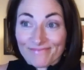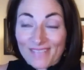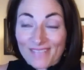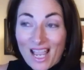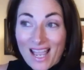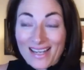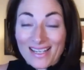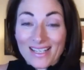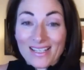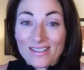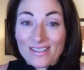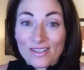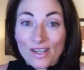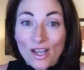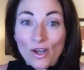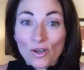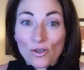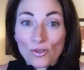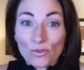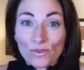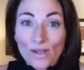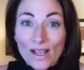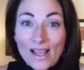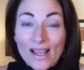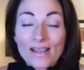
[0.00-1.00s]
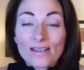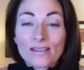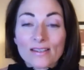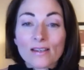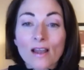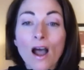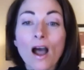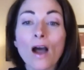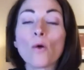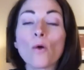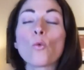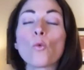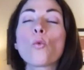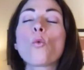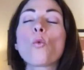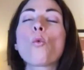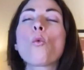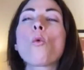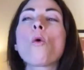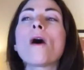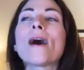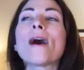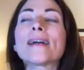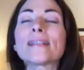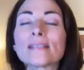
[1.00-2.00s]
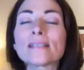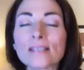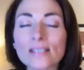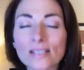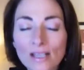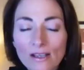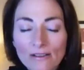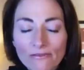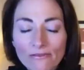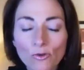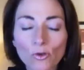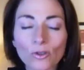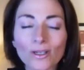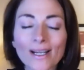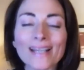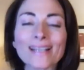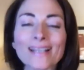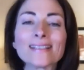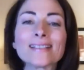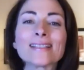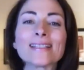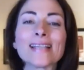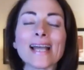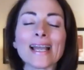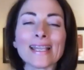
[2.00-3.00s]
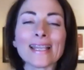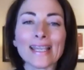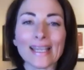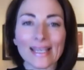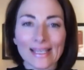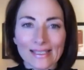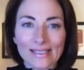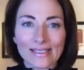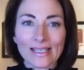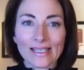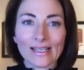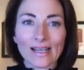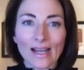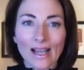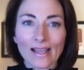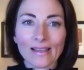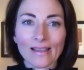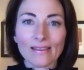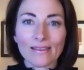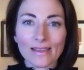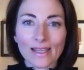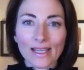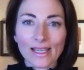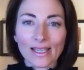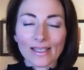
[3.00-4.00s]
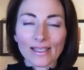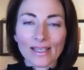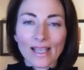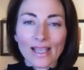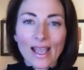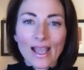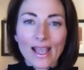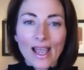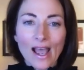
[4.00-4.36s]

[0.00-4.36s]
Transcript: I didn't know. Not once for a second did I think